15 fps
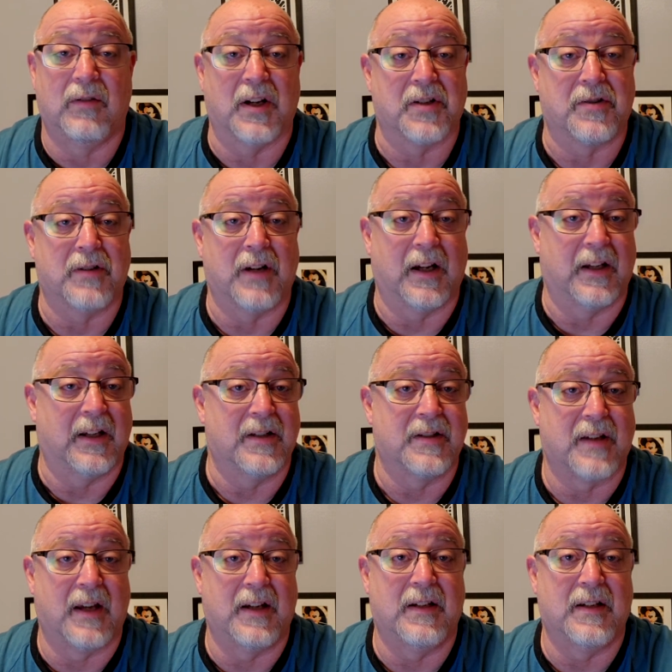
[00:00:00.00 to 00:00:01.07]
restaurant
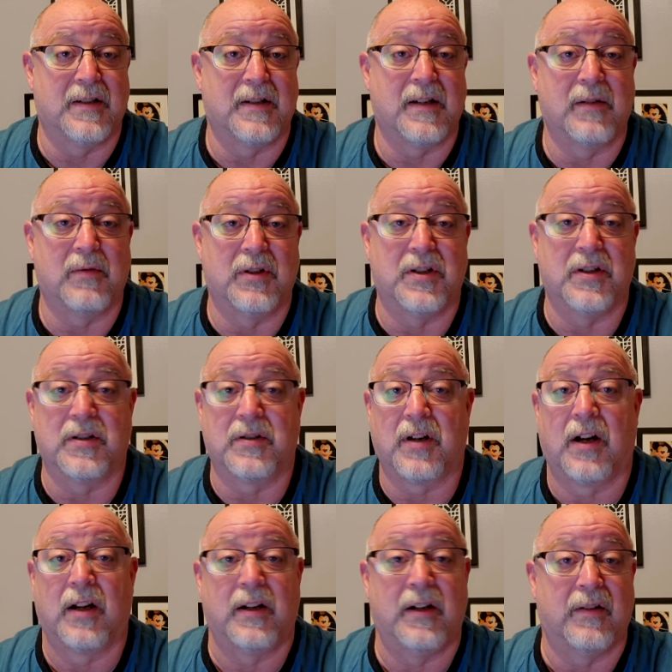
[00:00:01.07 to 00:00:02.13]
inside Disney, which is
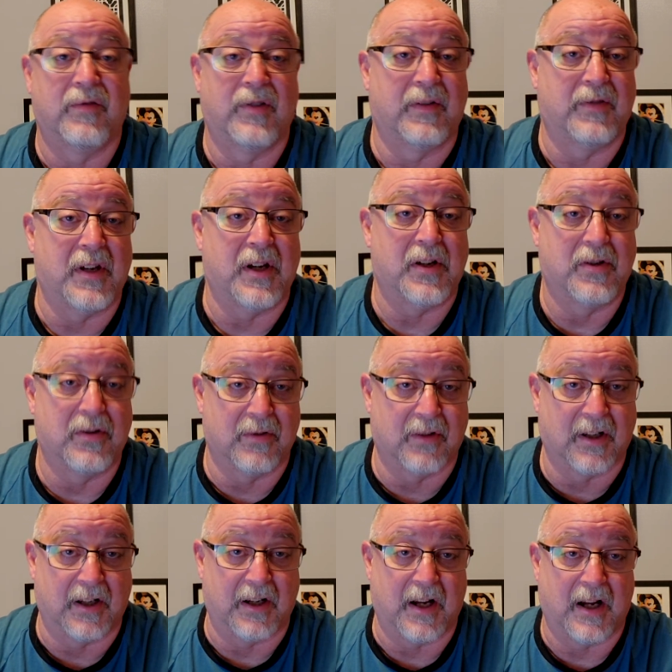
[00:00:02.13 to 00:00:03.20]
$150 to
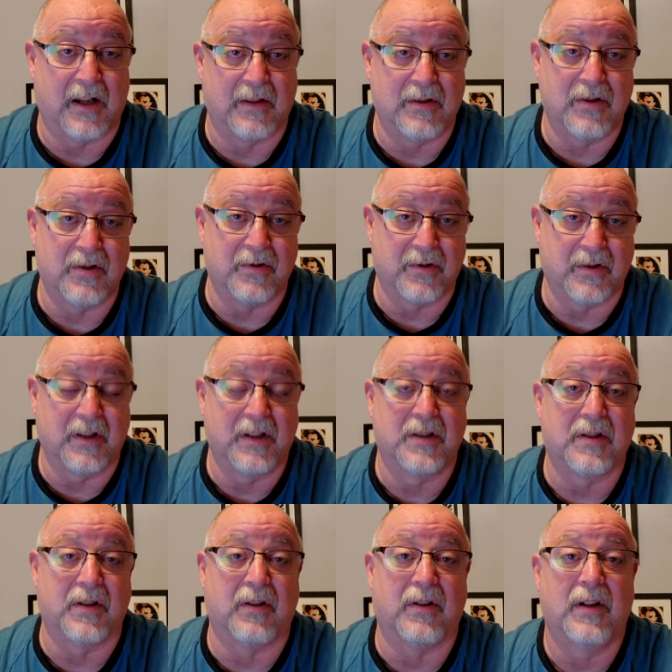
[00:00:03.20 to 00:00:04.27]
$200 usually.
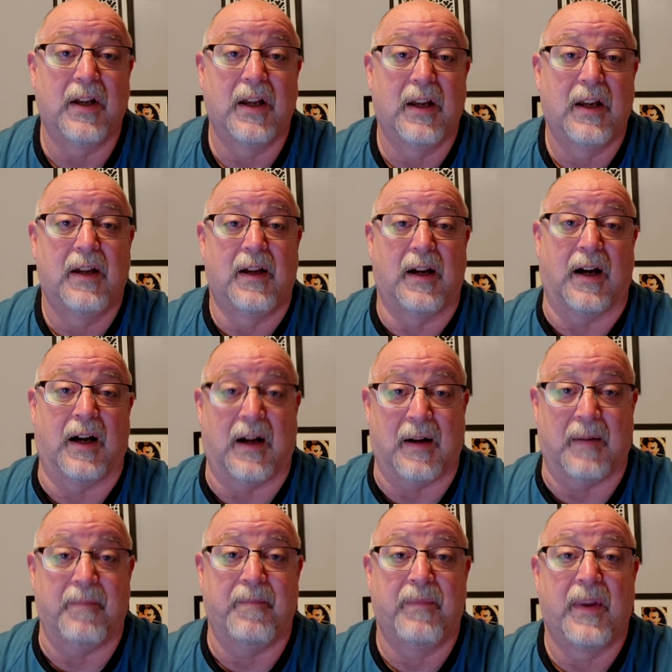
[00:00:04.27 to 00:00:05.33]
So,
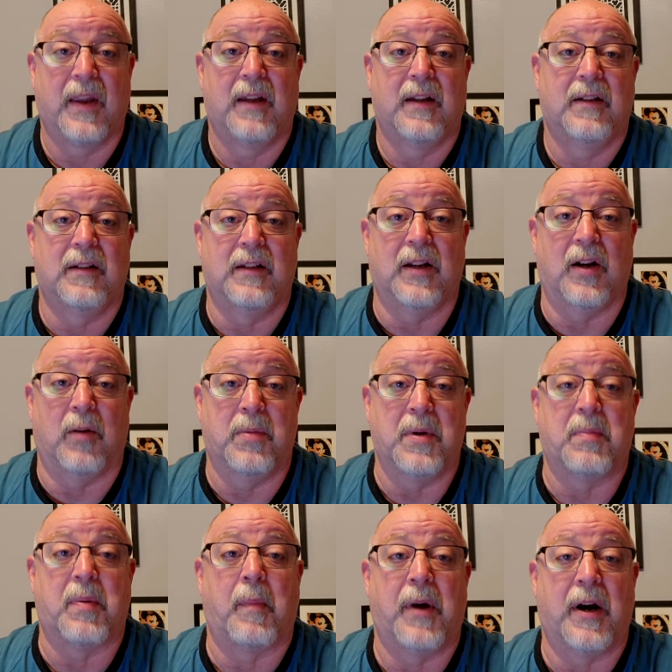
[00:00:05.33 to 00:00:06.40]

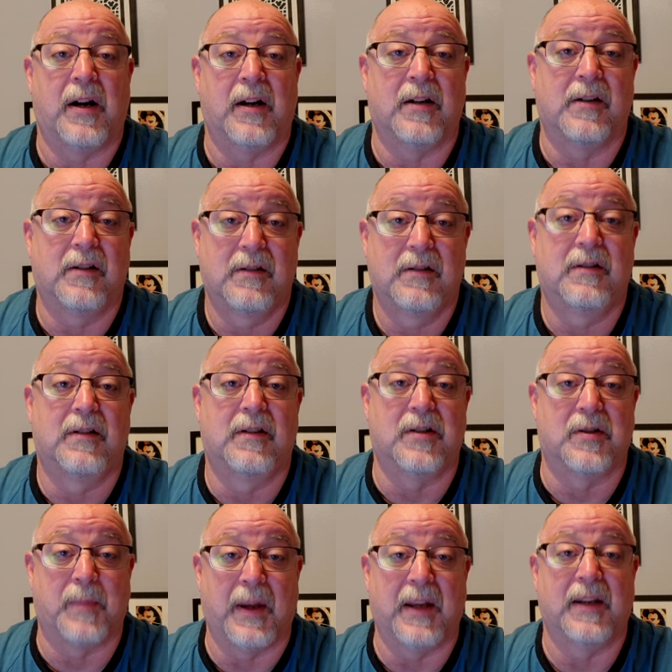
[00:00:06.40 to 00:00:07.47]
be prepared to
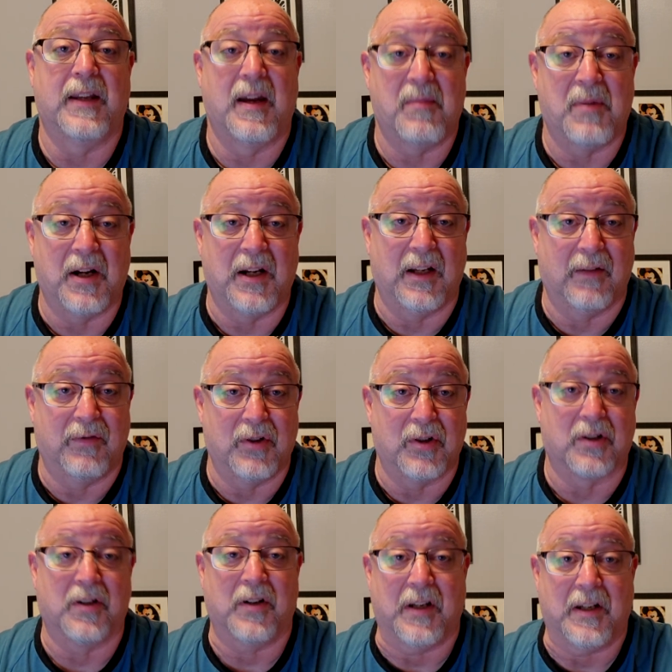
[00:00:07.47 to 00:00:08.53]
spend that money if
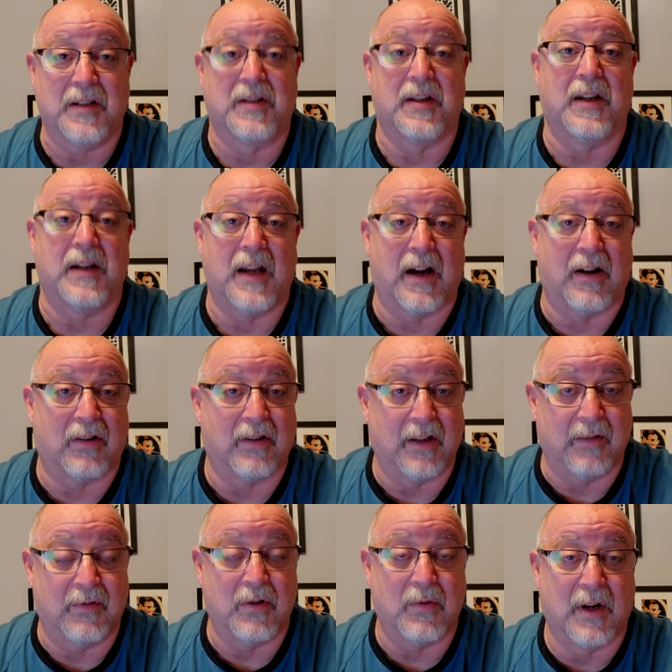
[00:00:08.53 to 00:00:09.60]
you're going to sit down.
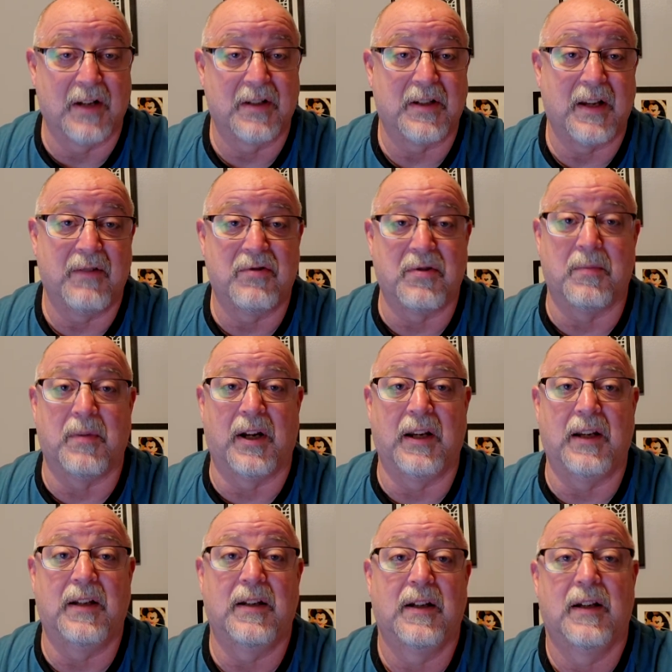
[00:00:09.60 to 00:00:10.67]
If you want to save some
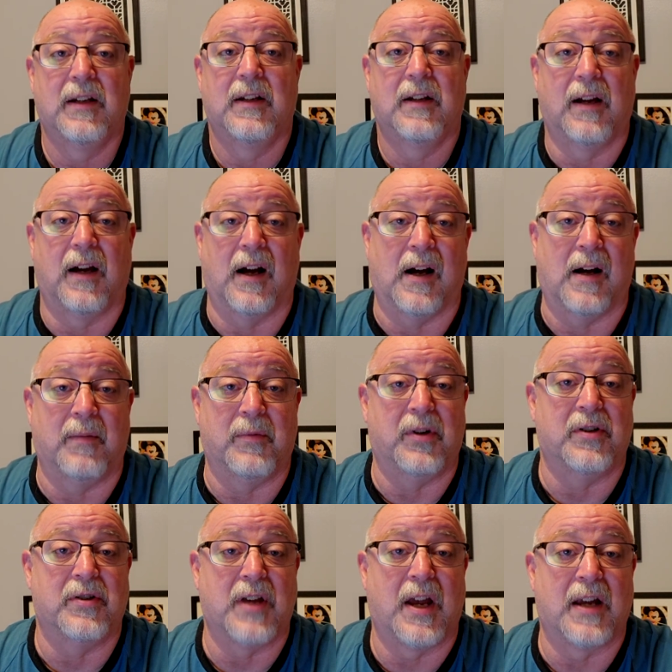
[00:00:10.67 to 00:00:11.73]
money,
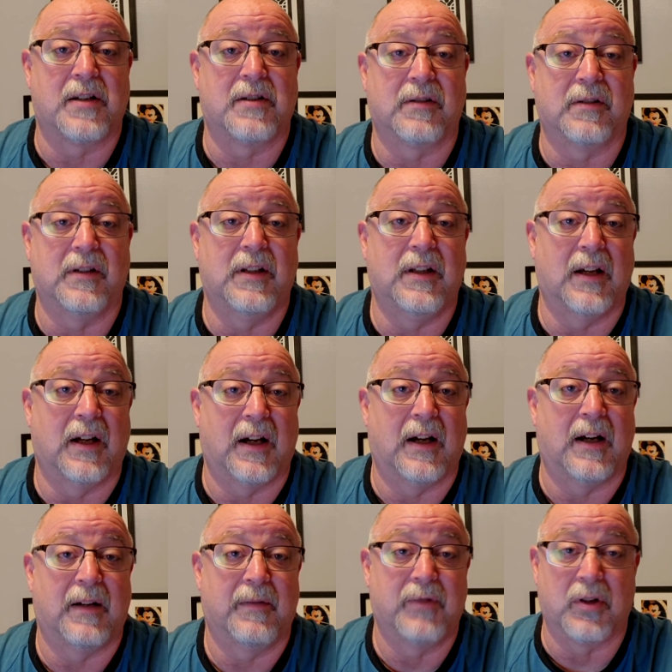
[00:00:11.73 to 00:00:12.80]
there's actually
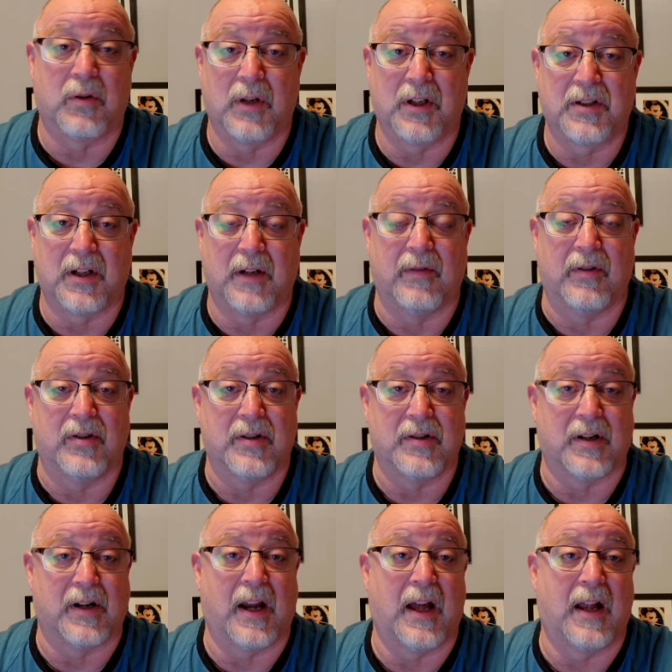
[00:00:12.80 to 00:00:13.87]
the quick services
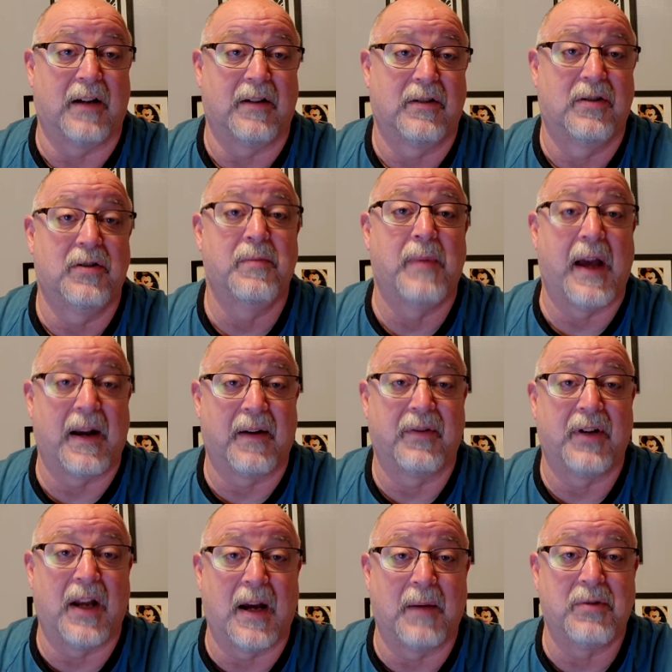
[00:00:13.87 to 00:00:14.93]
are not too bad of
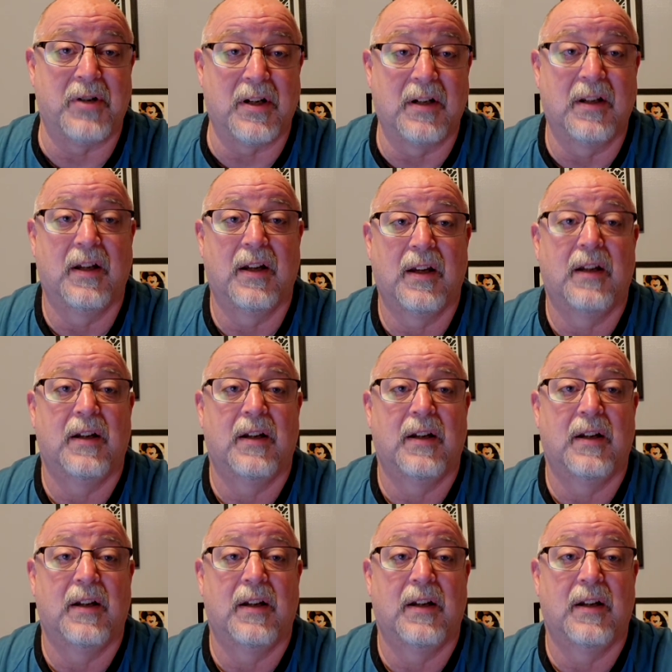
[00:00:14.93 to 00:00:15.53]
an option.